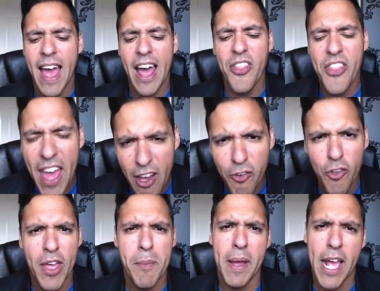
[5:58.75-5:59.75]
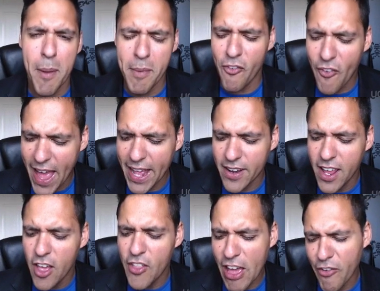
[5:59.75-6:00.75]
And therefore they become a fan.
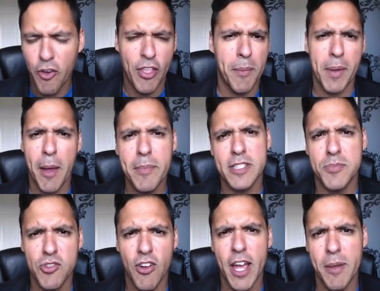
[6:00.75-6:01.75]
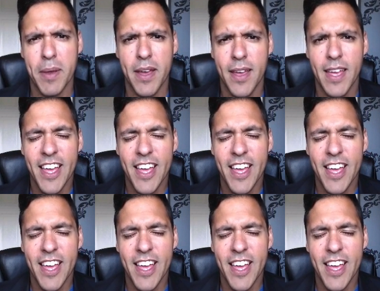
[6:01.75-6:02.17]
Therefore they become a subscriber.